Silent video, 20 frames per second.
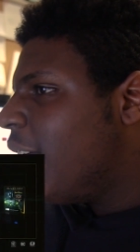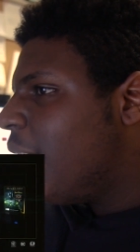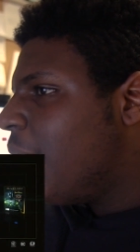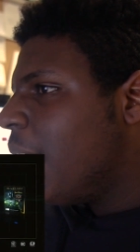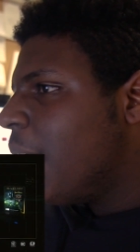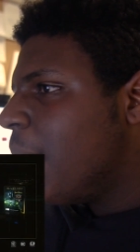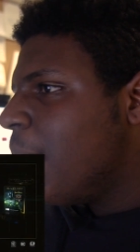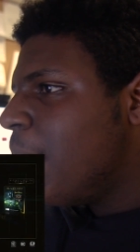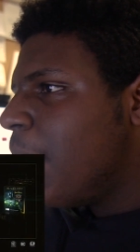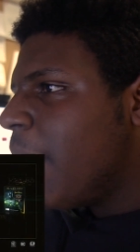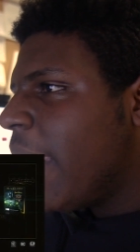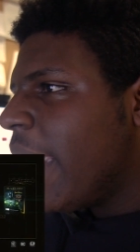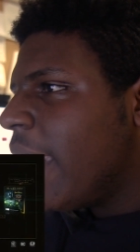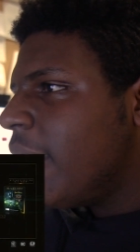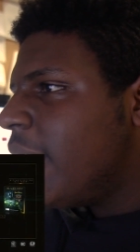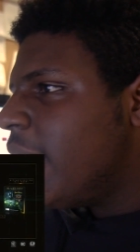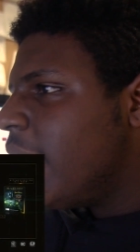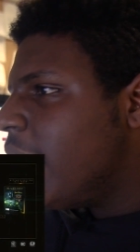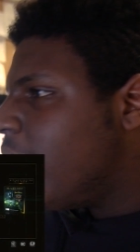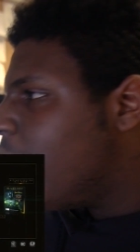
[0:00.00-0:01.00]
What,
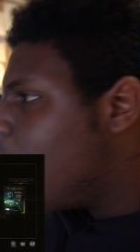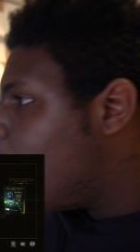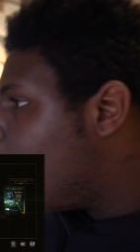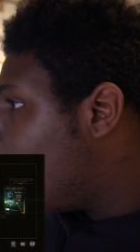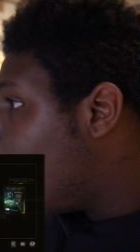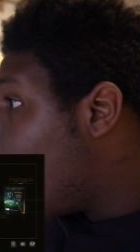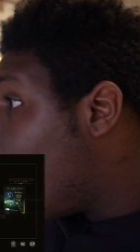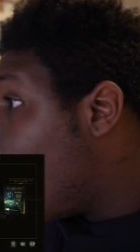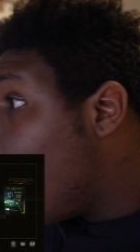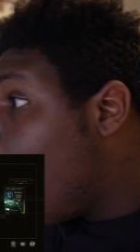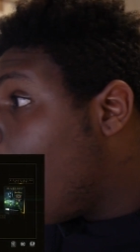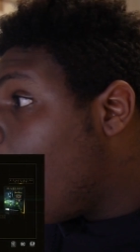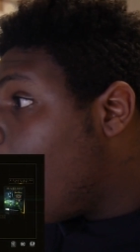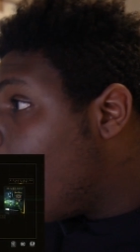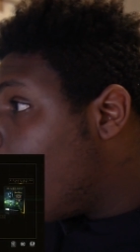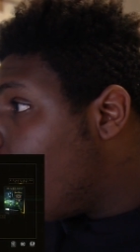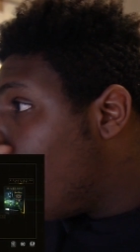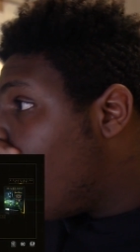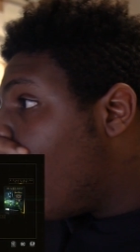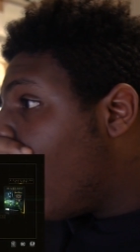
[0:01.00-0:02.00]
Mantis?
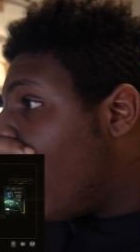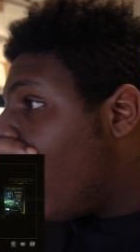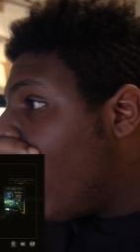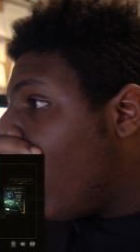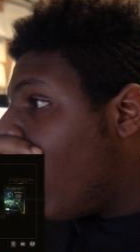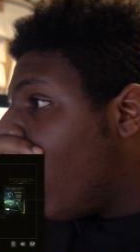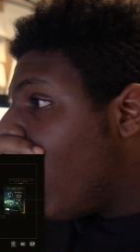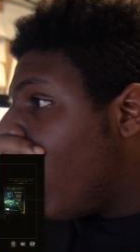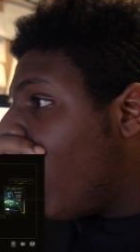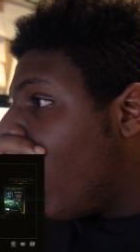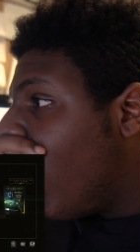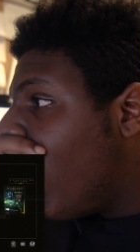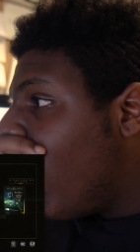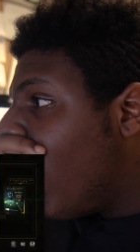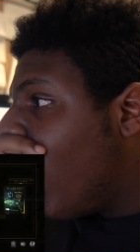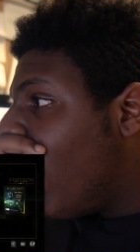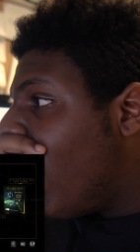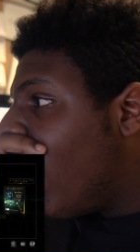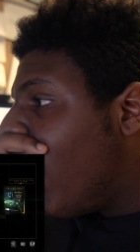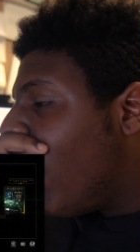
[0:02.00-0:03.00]
Oh!
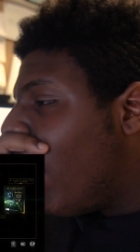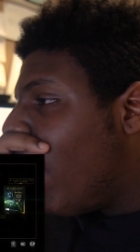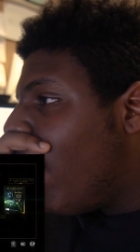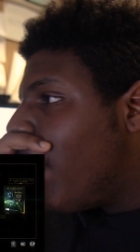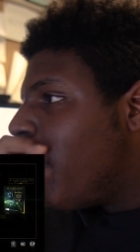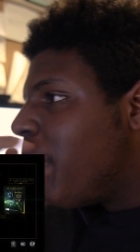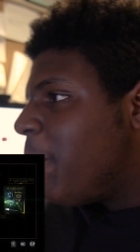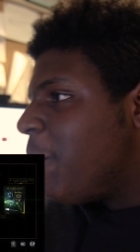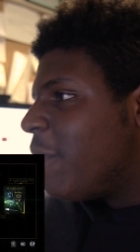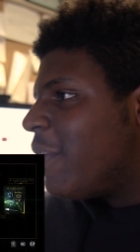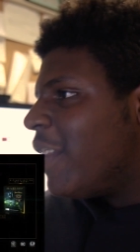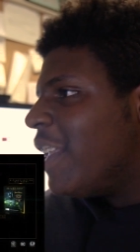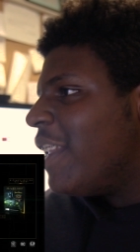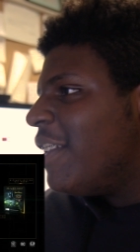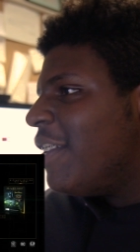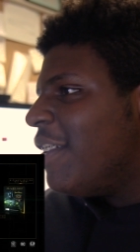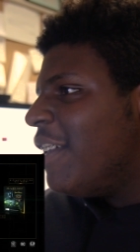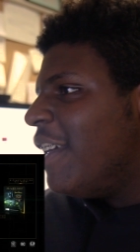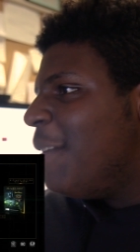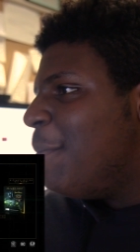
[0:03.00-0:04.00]
The
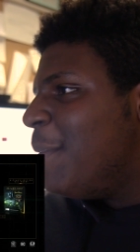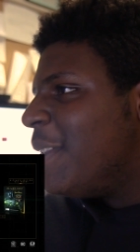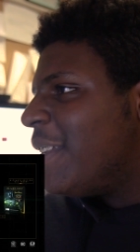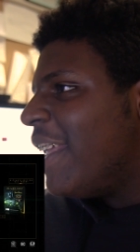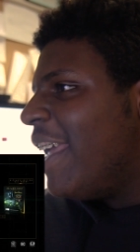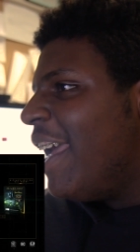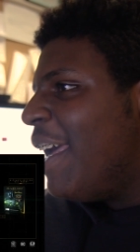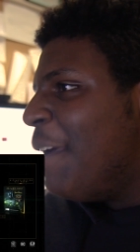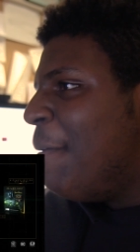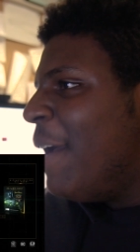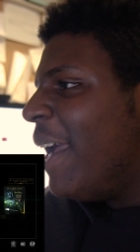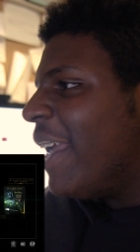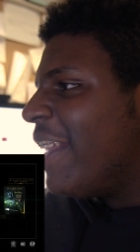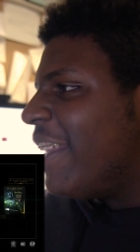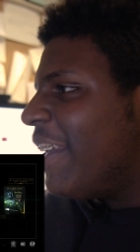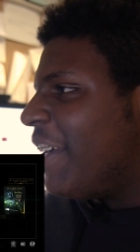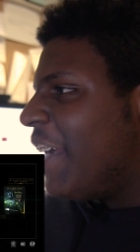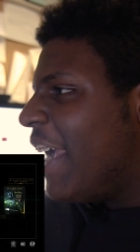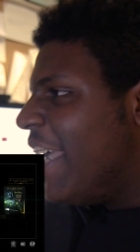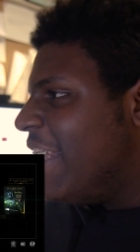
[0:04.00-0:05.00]
little image they had back
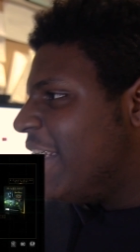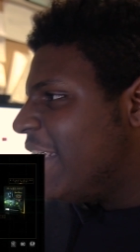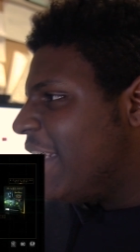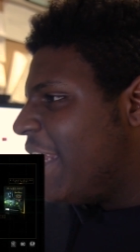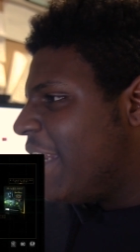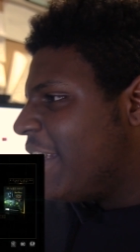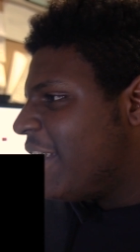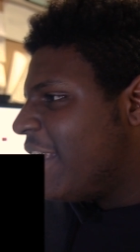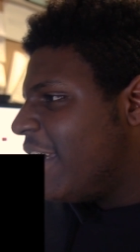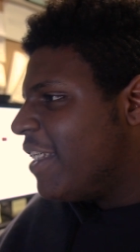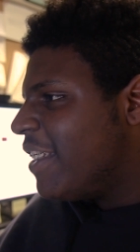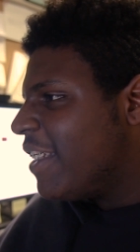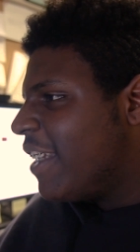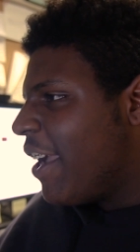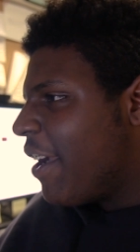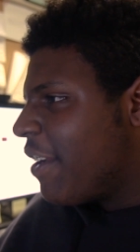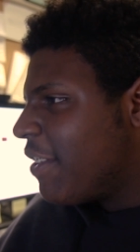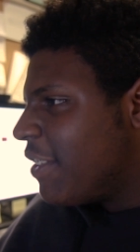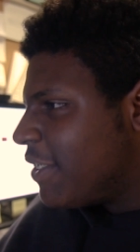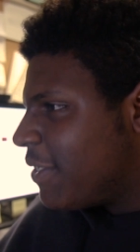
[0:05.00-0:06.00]
there hinted at the other
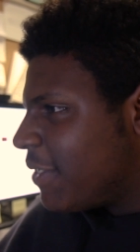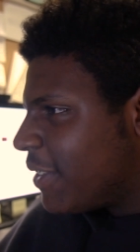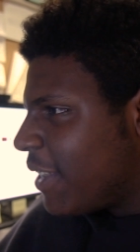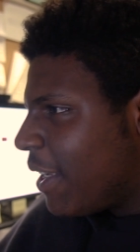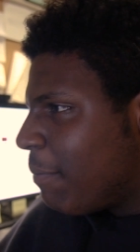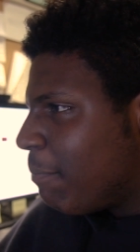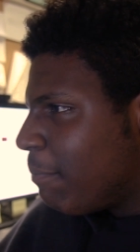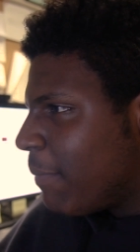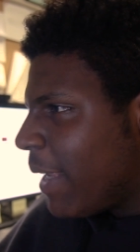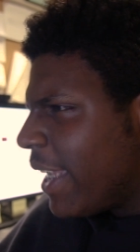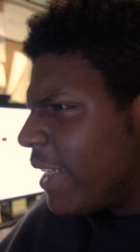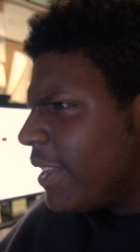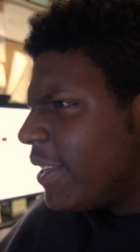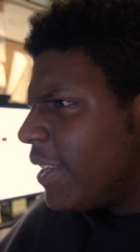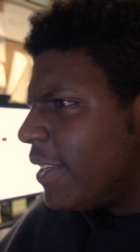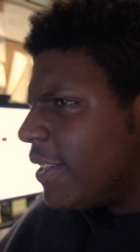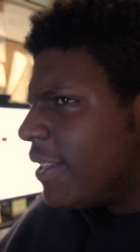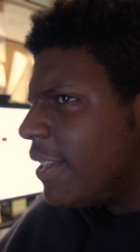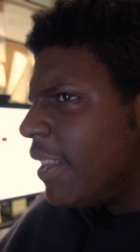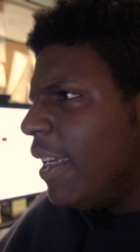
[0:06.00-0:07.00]
characters. I saw
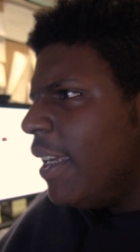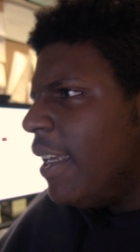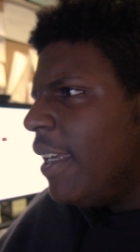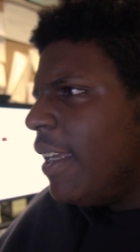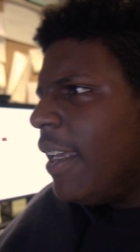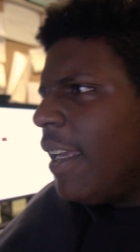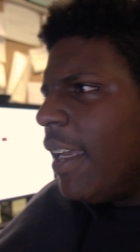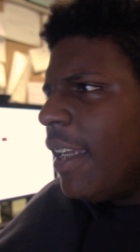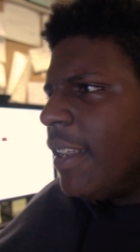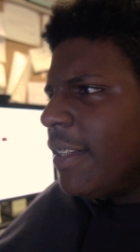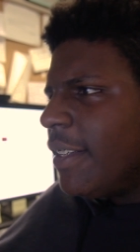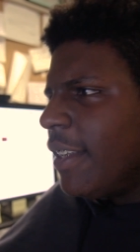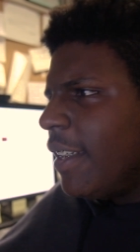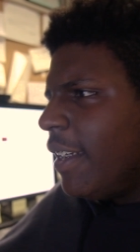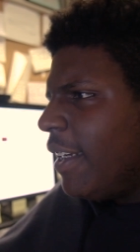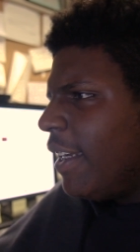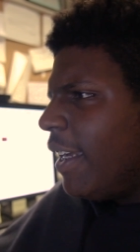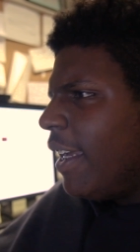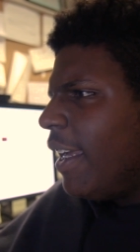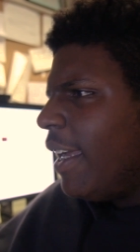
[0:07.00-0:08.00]
Mantis. I
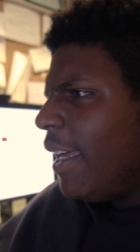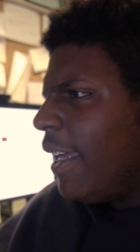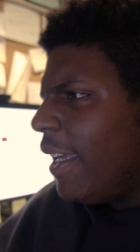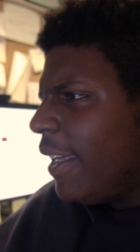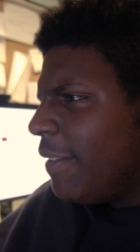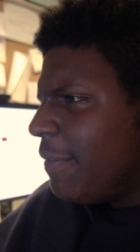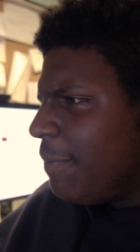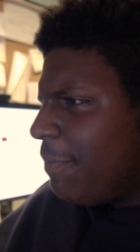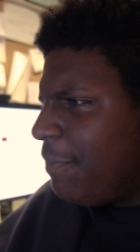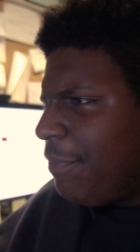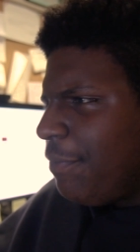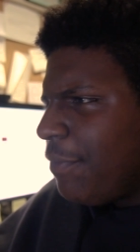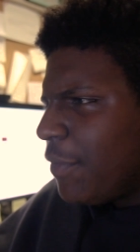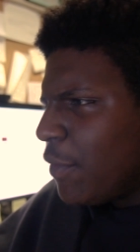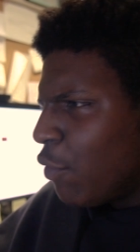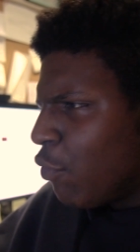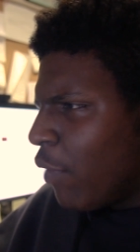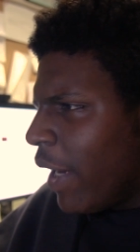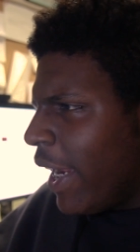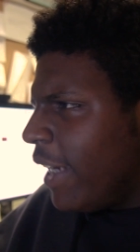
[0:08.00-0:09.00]
saw uh,
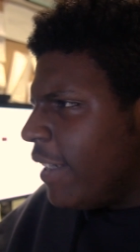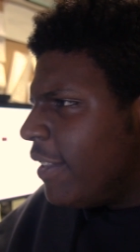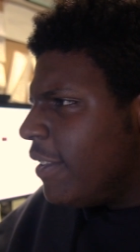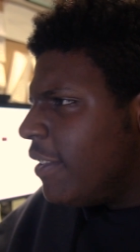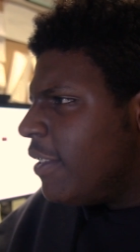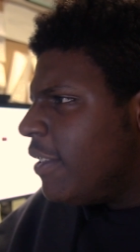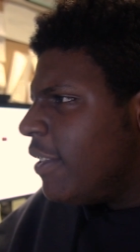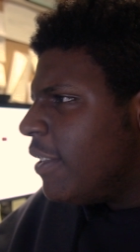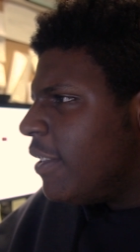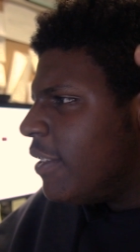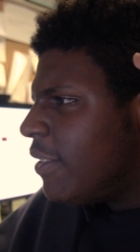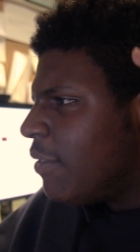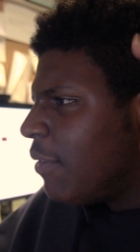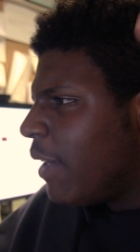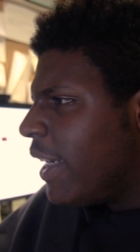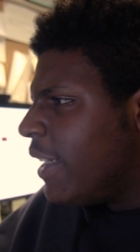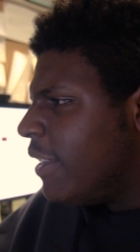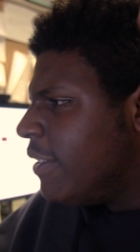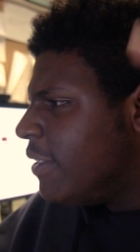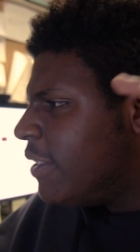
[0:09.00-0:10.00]
Raiden.
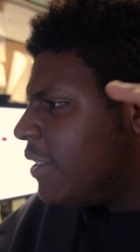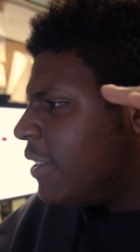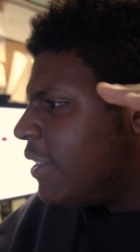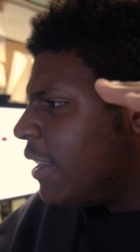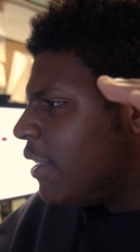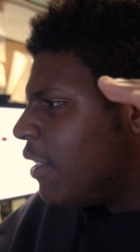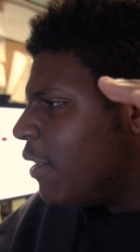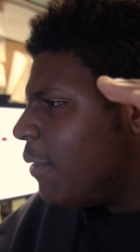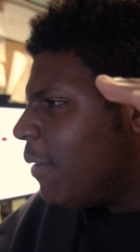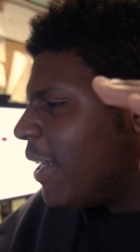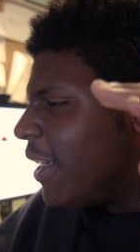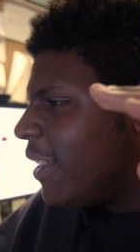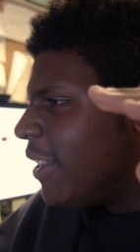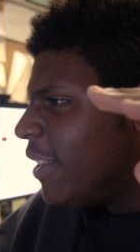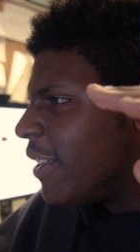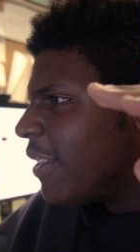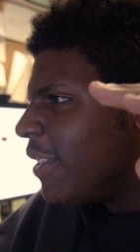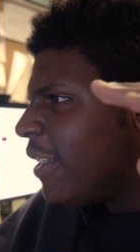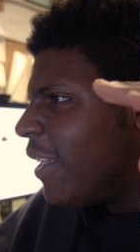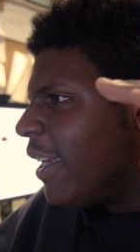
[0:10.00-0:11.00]
Raiden's silhouette it
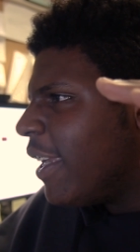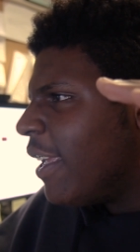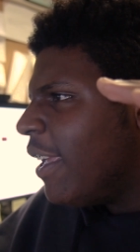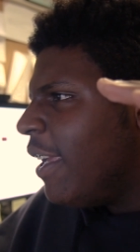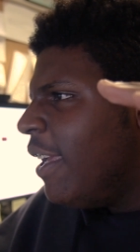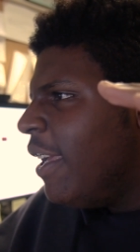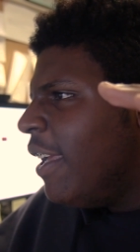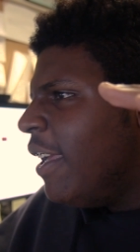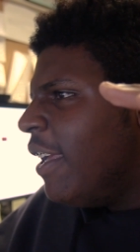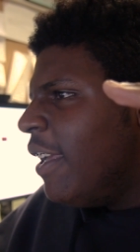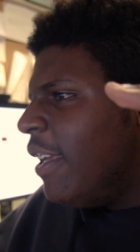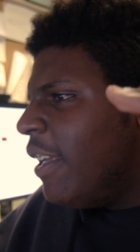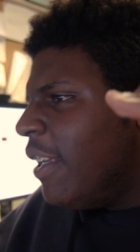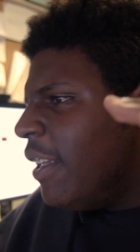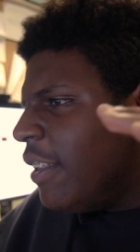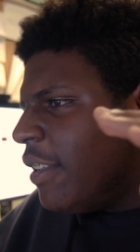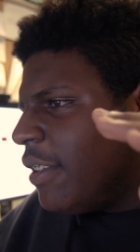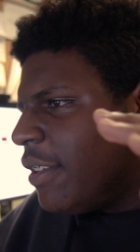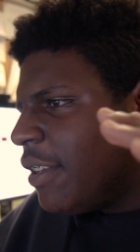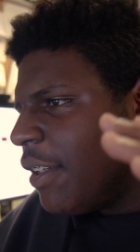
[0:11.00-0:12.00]
looked like.
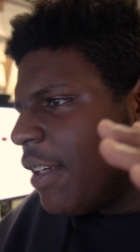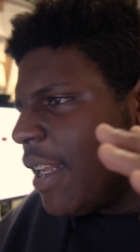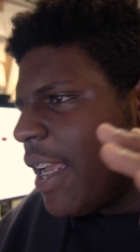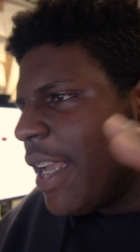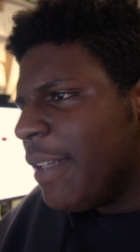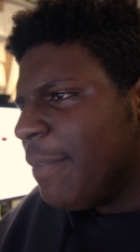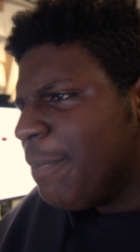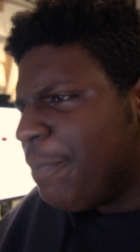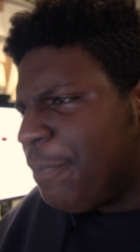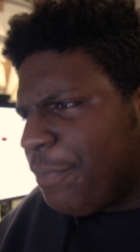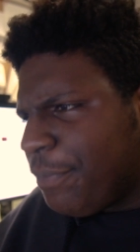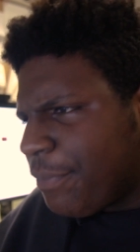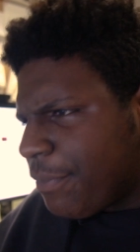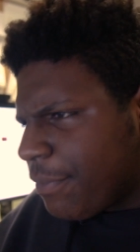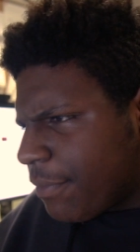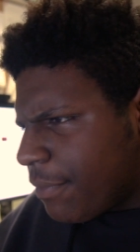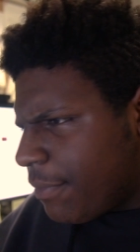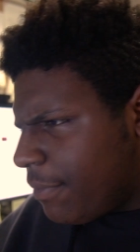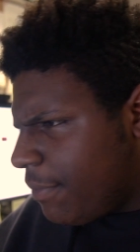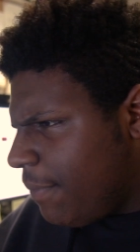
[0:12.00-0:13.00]
So now,
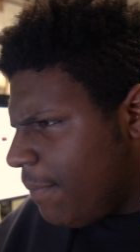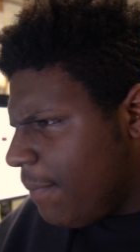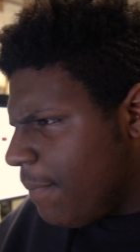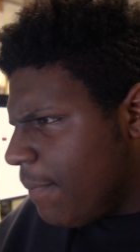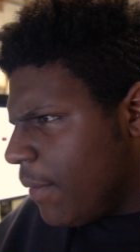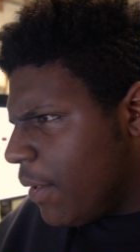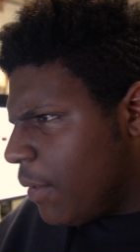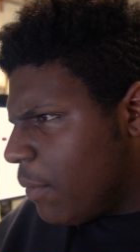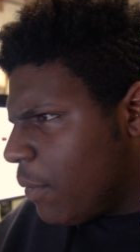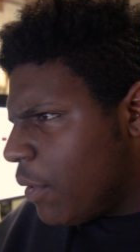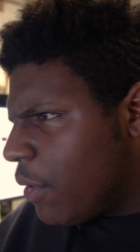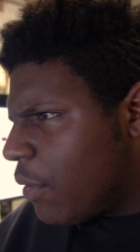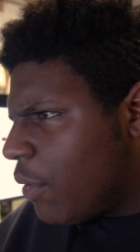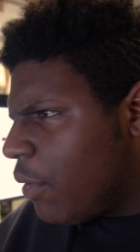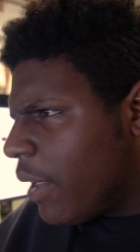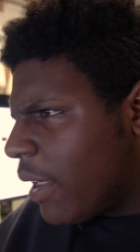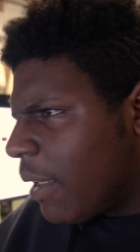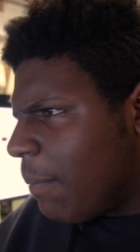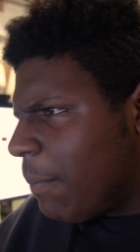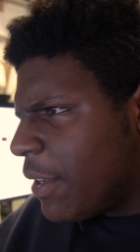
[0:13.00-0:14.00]
real
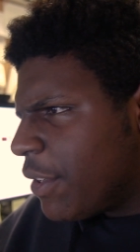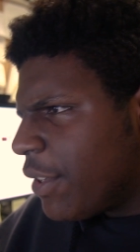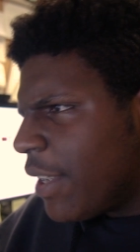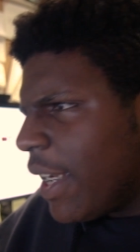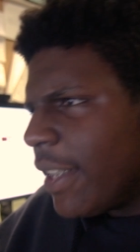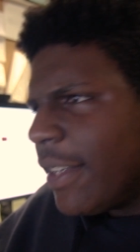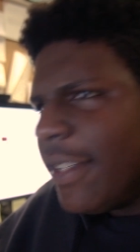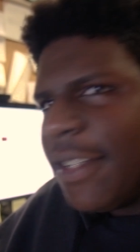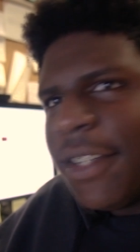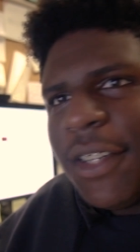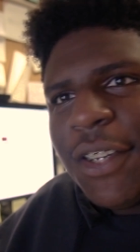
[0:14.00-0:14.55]
quick, I'm going to check the